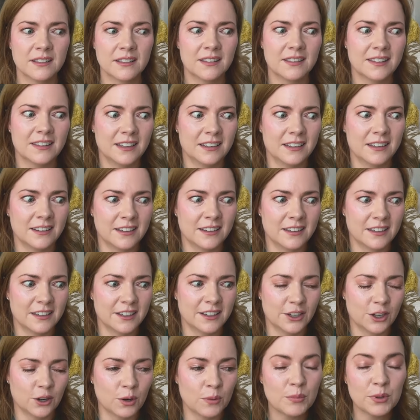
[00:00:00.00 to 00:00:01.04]
the
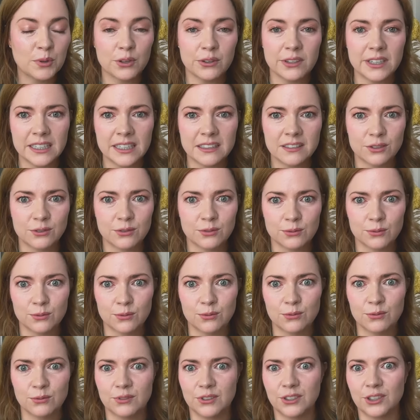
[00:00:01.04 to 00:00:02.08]
you know ability
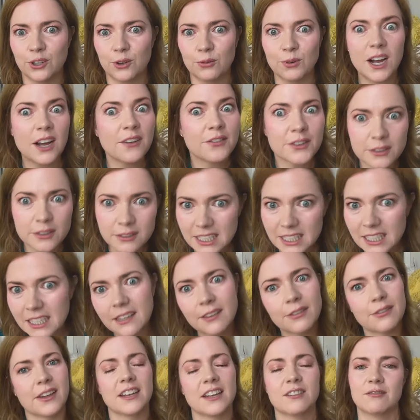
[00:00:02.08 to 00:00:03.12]
to you know cut their
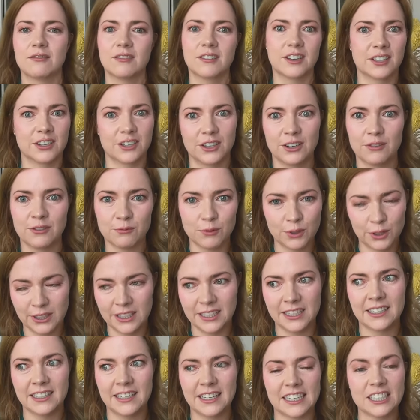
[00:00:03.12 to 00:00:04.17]
teeth and and
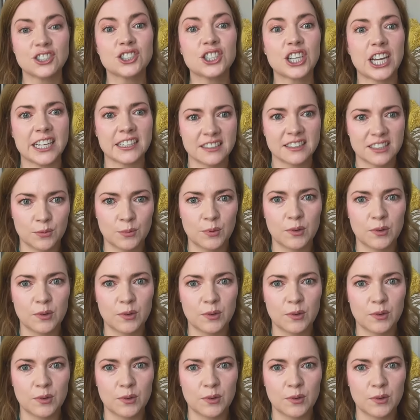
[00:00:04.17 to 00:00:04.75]
really get a chance to